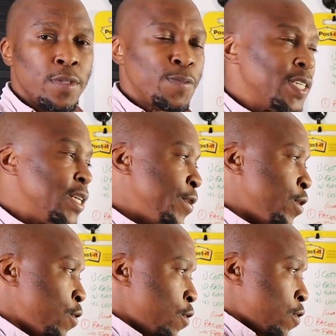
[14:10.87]
especially when
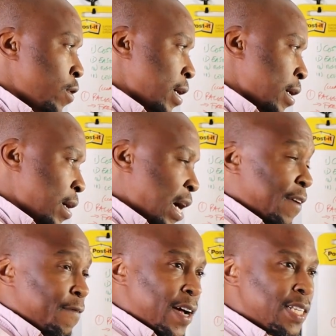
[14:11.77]
you go
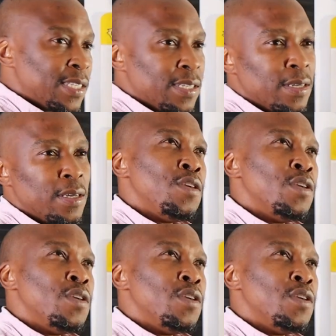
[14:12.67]
advanced,